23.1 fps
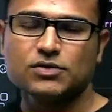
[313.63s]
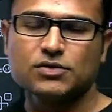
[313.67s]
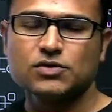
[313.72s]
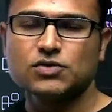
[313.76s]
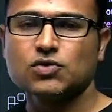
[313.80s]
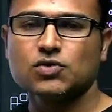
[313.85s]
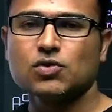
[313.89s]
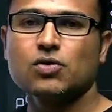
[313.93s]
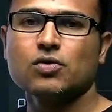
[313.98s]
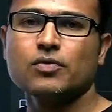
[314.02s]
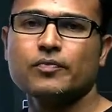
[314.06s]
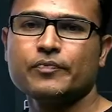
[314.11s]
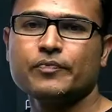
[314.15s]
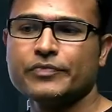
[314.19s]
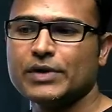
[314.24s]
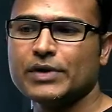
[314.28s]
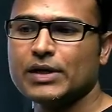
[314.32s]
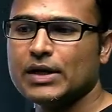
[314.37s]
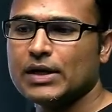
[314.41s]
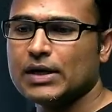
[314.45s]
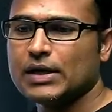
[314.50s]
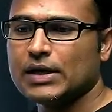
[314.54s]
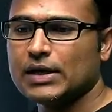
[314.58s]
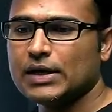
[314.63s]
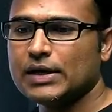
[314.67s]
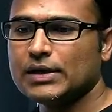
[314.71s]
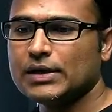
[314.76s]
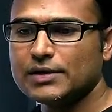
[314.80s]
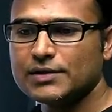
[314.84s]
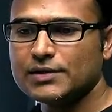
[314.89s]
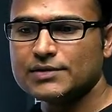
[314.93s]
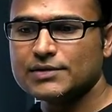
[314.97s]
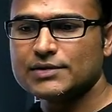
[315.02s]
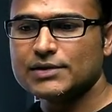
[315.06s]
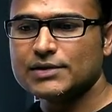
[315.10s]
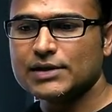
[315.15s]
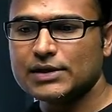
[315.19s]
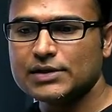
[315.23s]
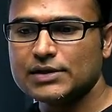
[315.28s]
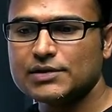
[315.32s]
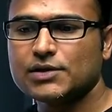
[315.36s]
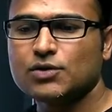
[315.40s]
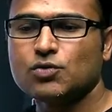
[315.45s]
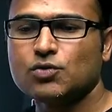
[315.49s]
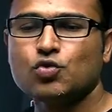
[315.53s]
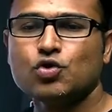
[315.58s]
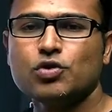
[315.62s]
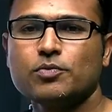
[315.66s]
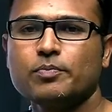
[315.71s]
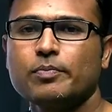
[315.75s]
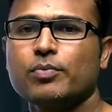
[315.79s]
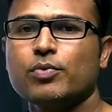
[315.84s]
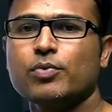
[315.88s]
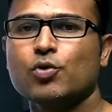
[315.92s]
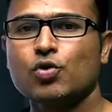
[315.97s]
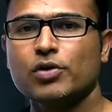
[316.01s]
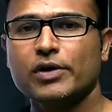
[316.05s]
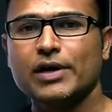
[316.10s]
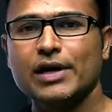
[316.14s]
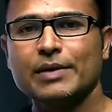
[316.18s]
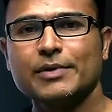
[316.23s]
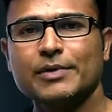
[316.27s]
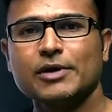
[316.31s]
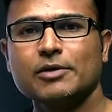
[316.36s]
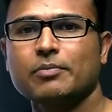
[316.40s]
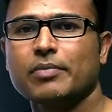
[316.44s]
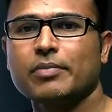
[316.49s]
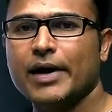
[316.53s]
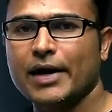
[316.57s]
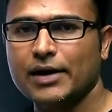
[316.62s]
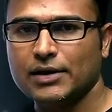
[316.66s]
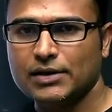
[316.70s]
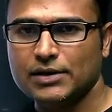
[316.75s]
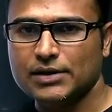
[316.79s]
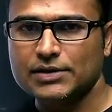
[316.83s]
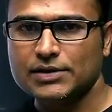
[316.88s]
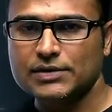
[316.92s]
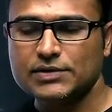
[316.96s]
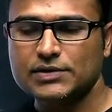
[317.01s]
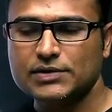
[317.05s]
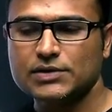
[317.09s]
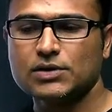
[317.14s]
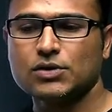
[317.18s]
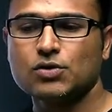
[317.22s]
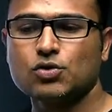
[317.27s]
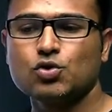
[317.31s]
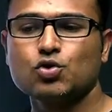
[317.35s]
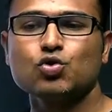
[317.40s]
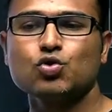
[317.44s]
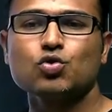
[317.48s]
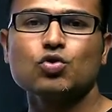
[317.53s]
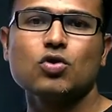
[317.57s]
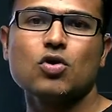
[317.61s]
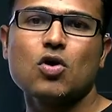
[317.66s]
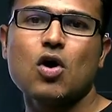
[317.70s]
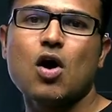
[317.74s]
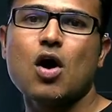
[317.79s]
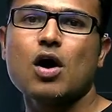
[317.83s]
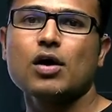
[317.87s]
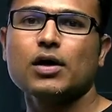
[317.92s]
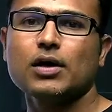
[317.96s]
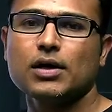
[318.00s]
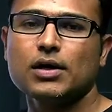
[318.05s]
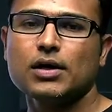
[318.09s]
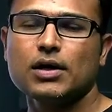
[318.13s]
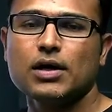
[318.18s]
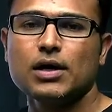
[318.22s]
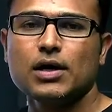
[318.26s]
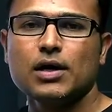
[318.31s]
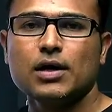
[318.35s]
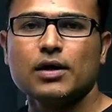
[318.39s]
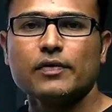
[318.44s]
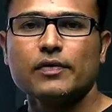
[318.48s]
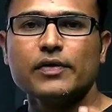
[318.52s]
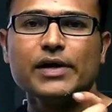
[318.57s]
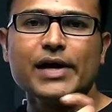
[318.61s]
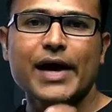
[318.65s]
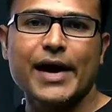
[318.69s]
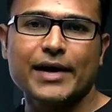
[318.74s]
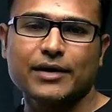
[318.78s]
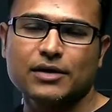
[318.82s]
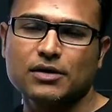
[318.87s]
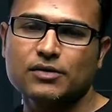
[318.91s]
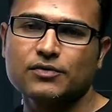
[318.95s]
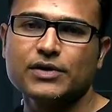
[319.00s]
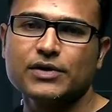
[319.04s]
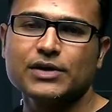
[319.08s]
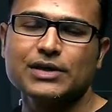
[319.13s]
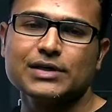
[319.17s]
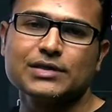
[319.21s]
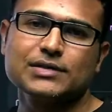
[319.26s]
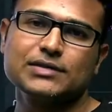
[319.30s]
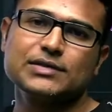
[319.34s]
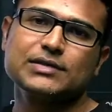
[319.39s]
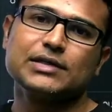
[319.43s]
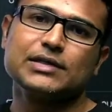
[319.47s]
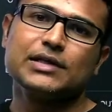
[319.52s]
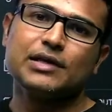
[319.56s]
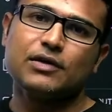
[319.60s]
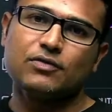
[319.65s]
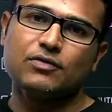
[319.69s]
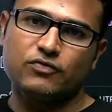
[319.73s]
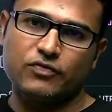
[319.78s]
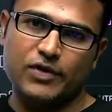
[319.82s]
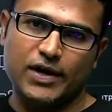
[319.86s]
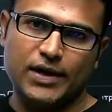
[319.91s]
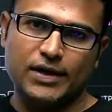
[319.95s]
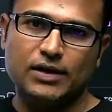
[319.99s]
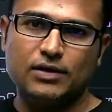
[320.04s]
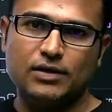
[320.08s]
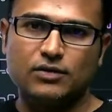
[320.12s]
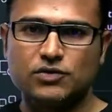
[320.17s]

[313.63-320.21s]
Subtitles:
So it is a good programming practice to log the activities in a file.